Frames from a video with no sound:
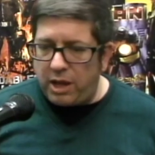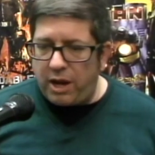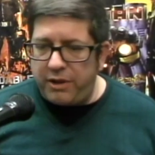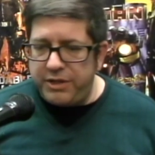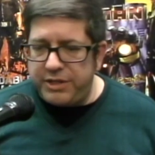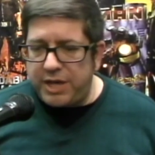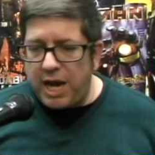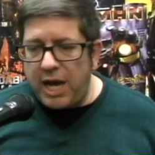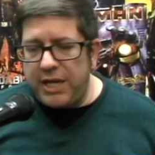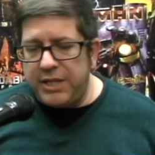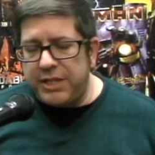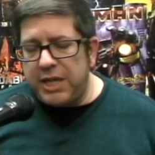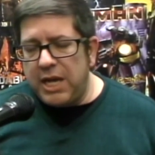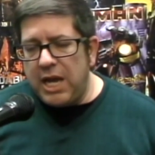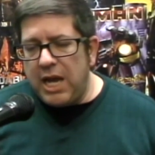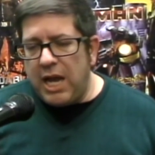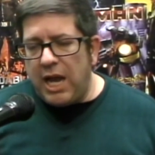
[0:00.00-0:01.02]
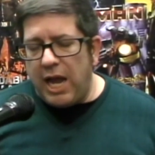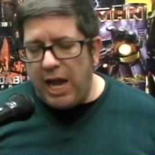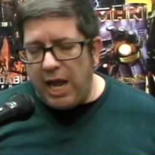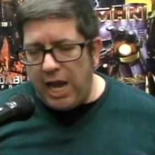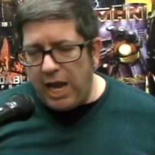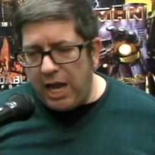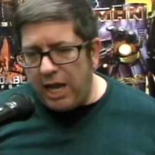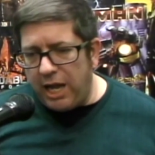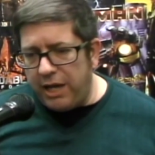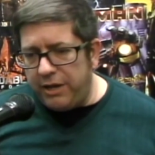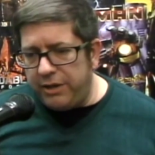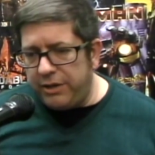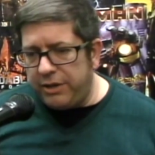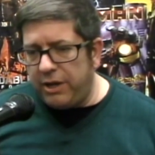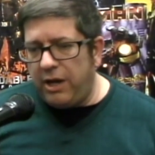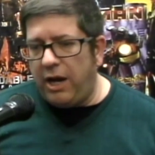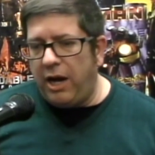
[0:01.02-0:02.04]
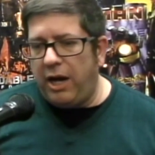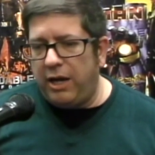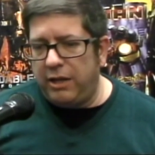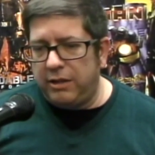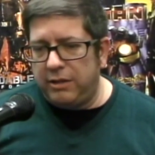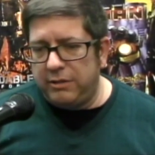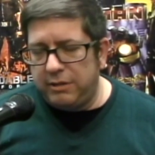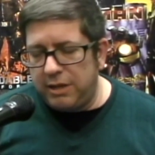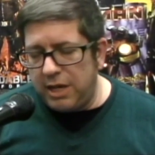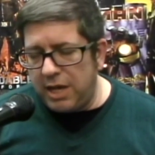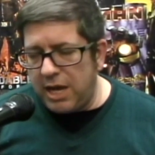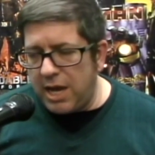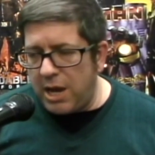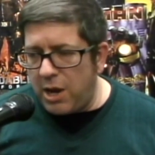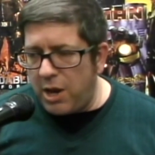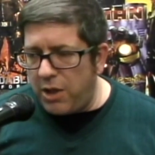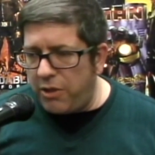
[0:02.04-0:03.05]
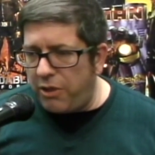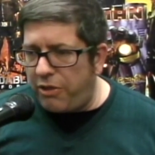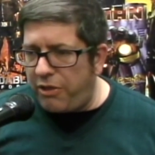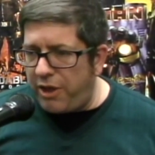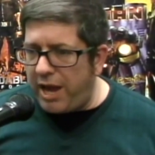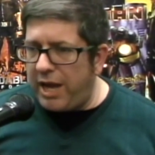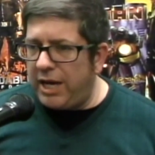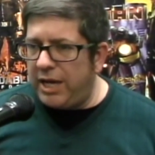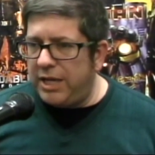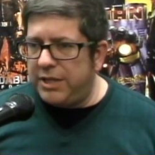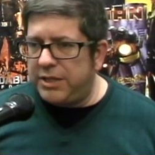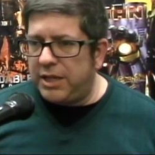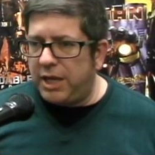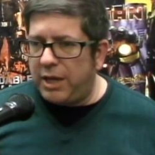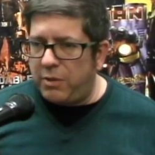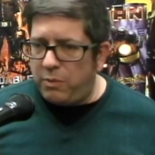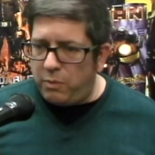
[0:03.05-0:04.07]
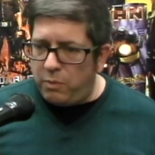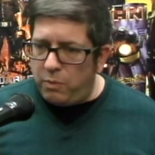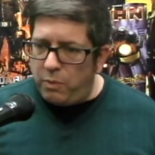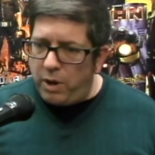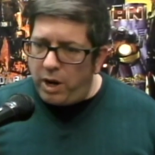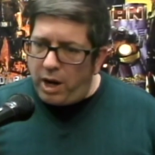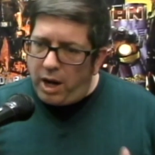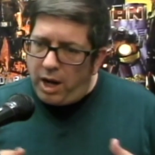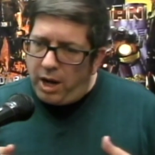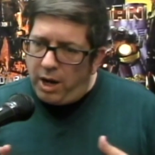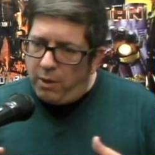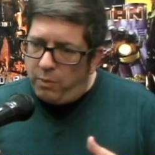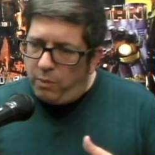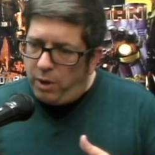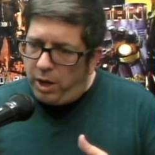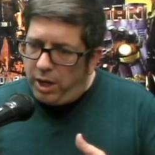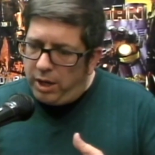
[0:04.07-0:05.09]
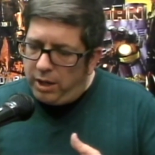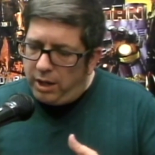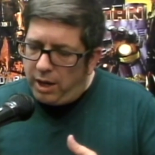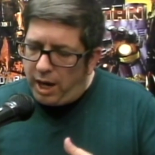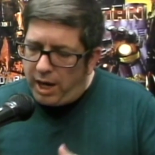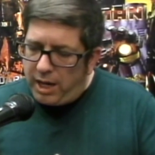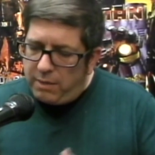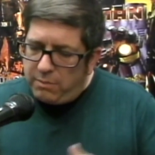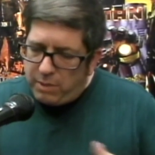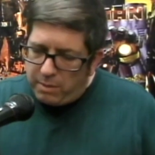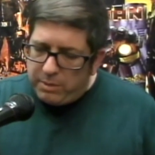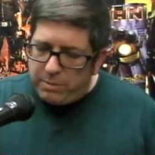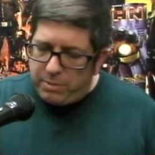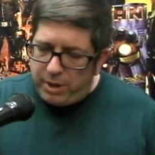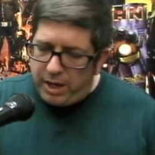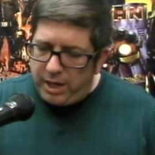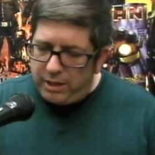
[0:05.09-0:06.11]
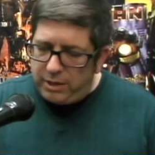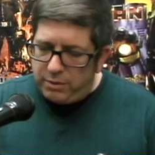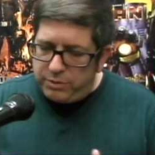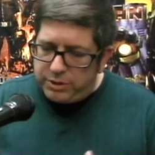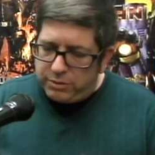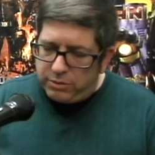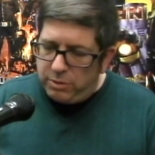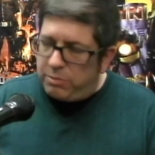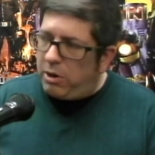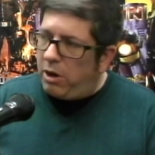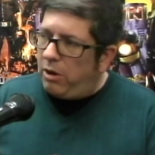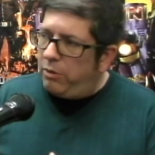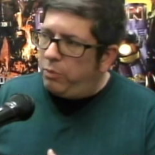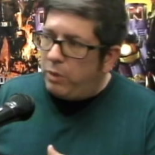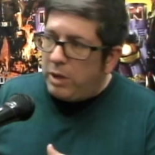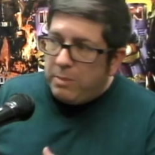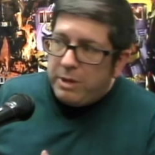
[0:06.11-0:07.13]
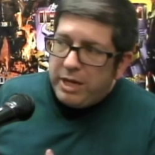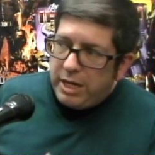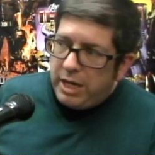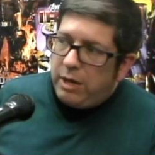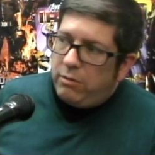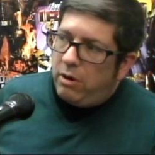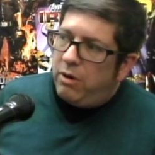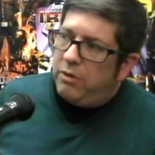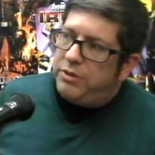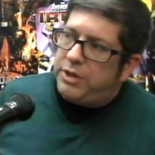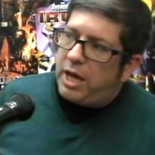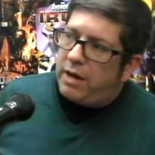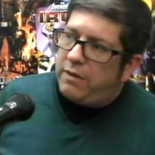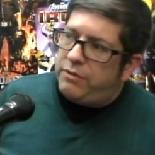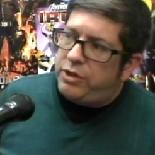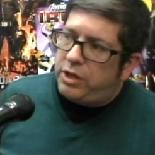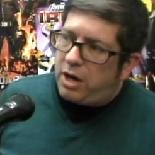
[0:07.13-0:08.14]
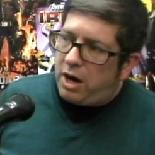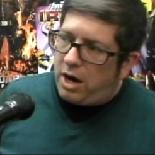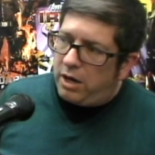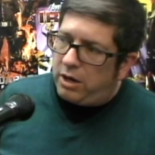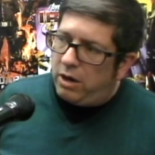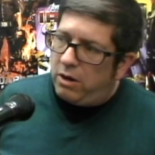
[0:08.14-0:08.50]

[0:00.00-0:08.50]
of these guys, and the thing is, like, when I had Mumbly Peg, there was a group called We Be Negroes out of Chicago.